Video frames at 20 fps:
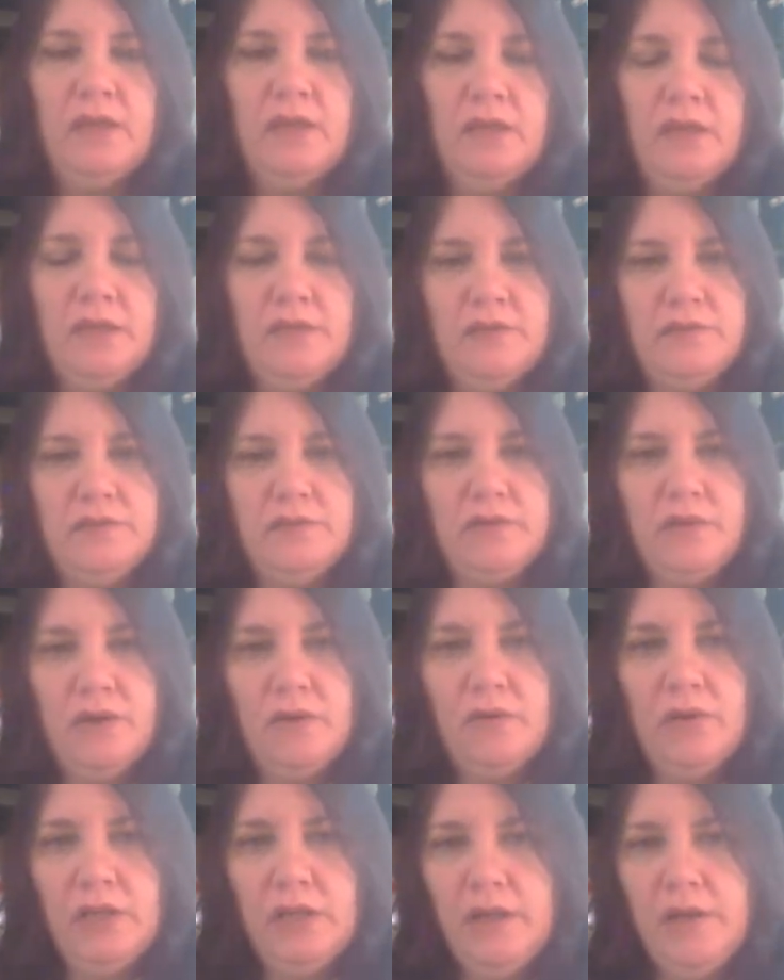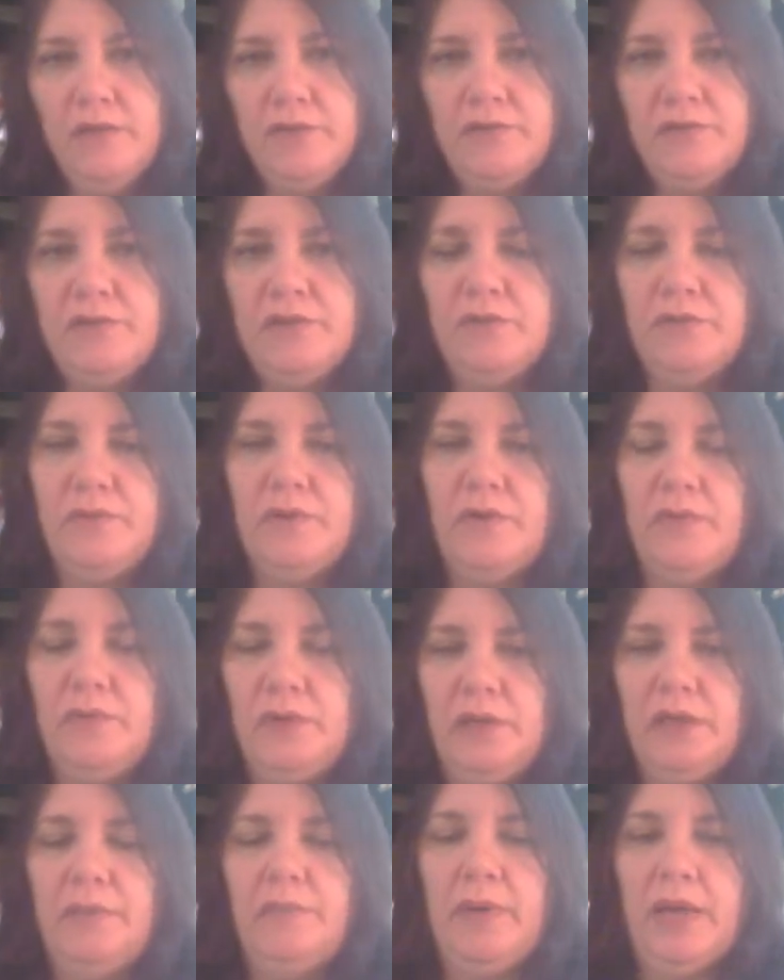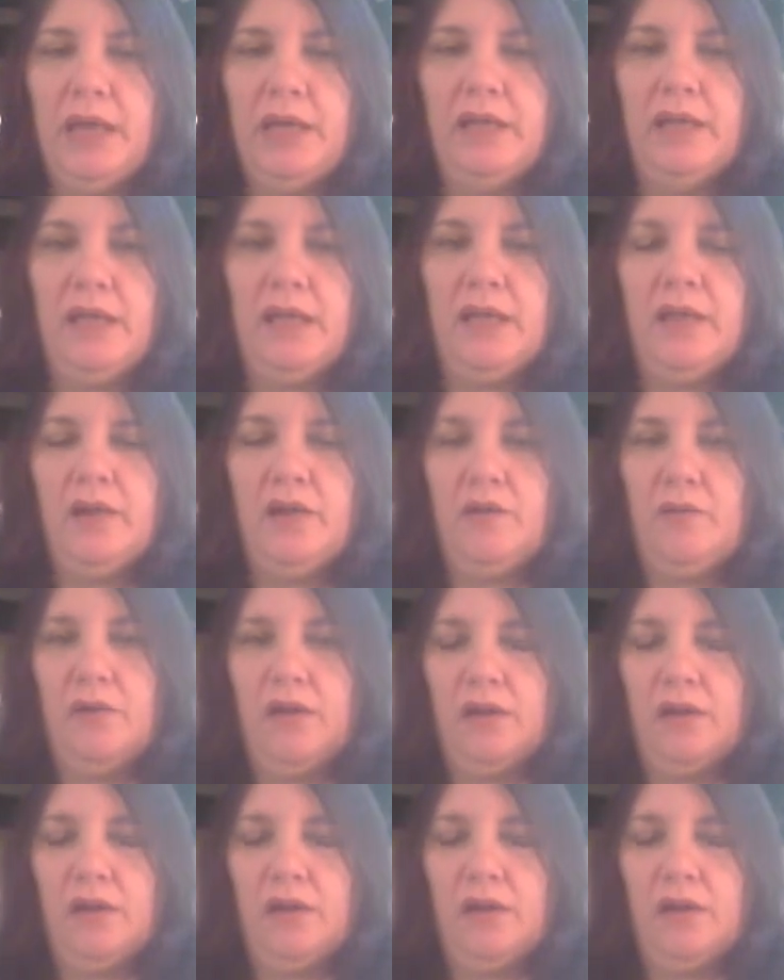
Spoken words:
It's so close to a really bad ghetto